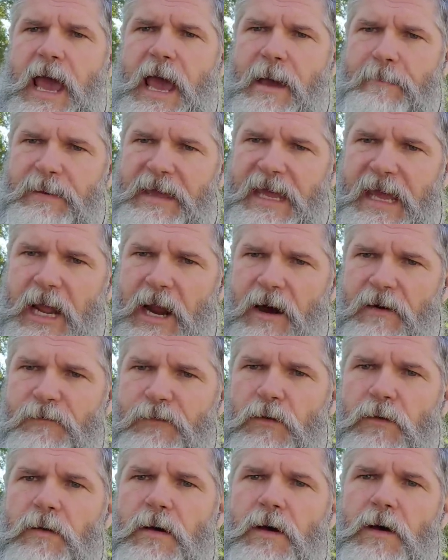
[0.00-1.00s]
and be
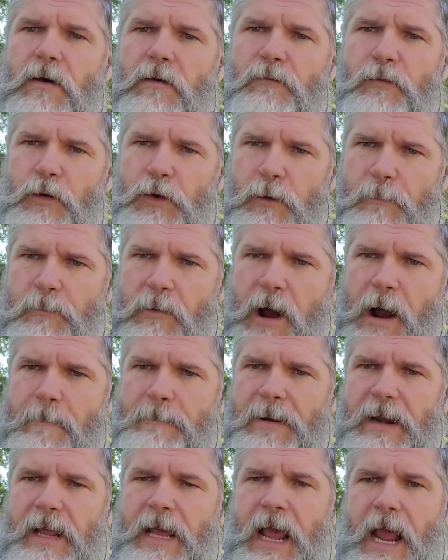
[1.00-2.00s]
careful for your
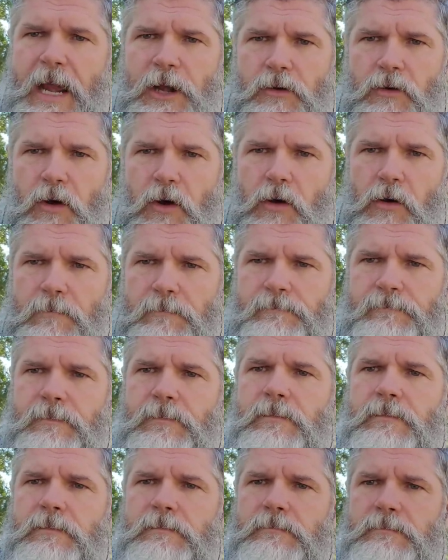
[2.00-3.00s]
property and your home.
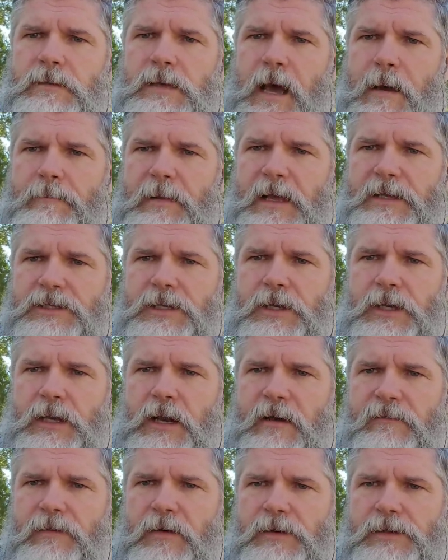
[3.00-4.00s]
God bless and good
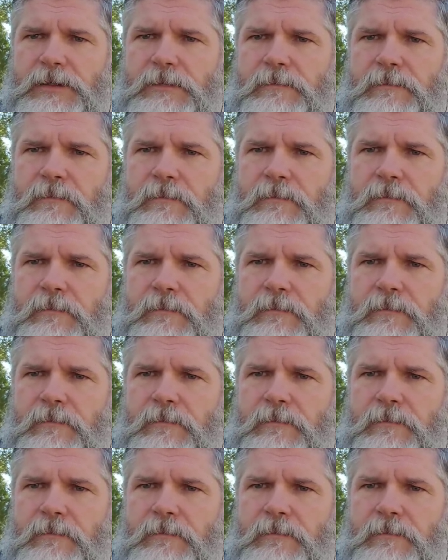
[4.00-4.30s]
luck, folks.